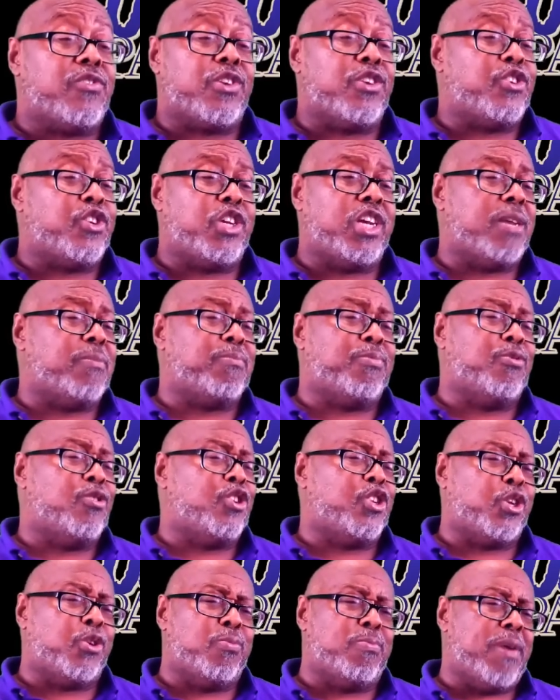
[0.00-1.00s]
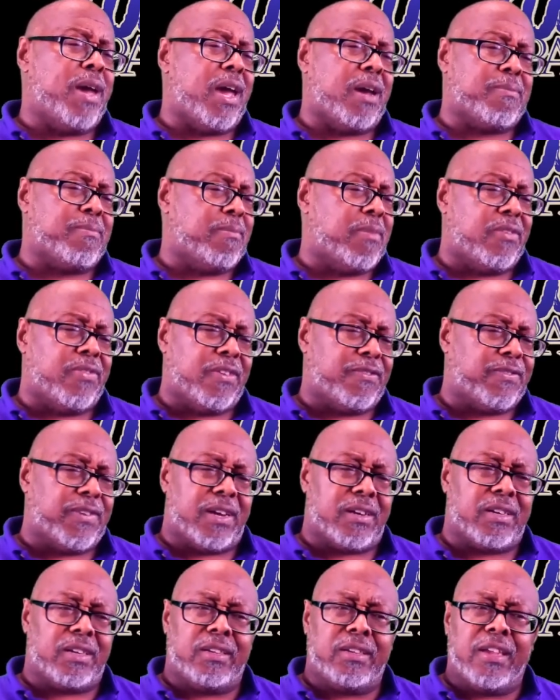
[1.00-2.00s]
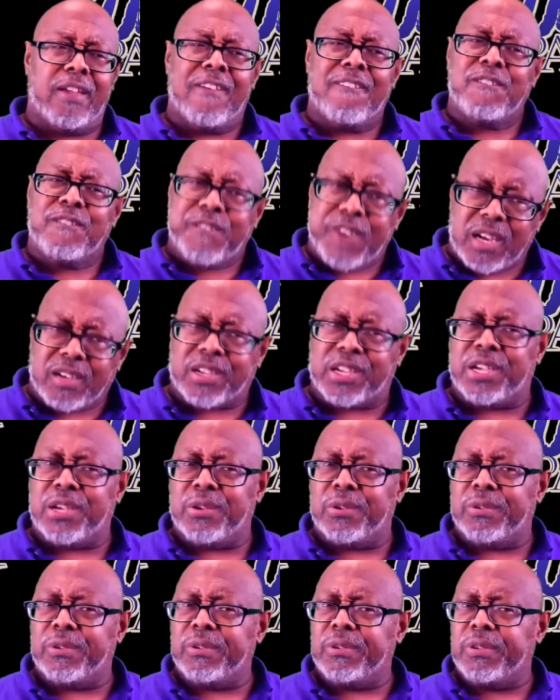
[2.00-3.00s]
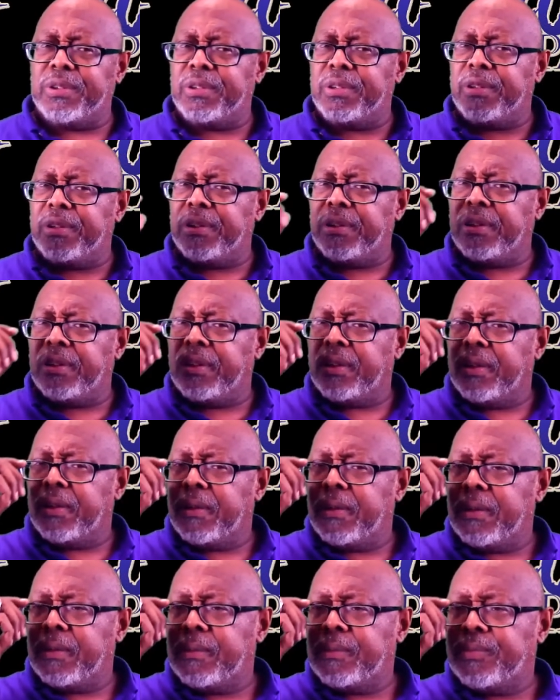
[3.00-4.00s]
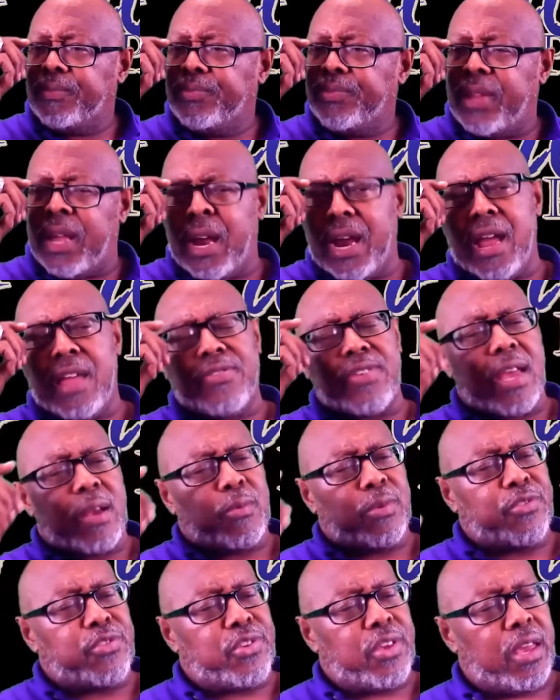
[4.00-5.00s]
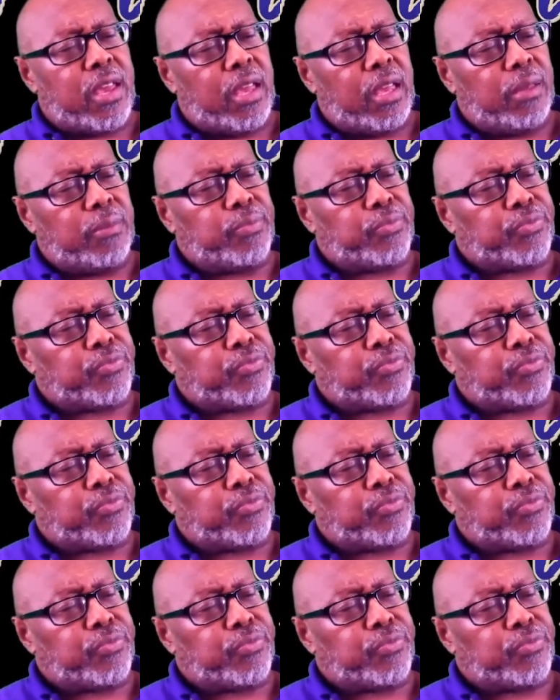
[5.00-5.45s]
to shit push you back, motherfucker. Fuck you. Now, as I was saying,